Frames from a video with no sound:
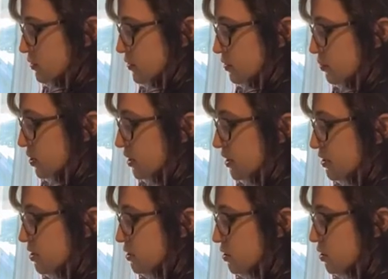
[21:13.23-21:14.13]
So I'm going to
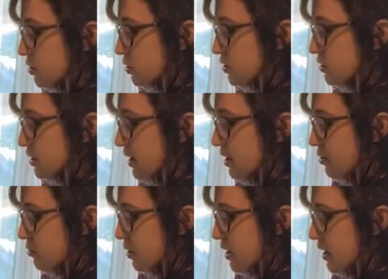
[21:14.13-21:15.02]
let this cook
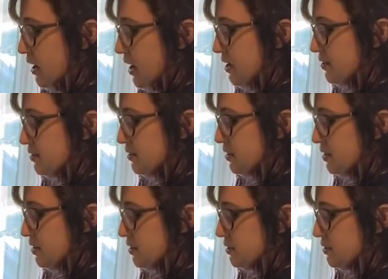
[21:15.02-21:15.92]
down as
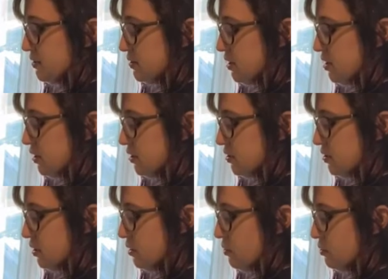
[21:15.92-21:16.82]
is on its
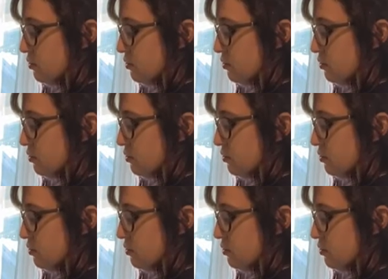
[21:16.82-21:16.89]
own.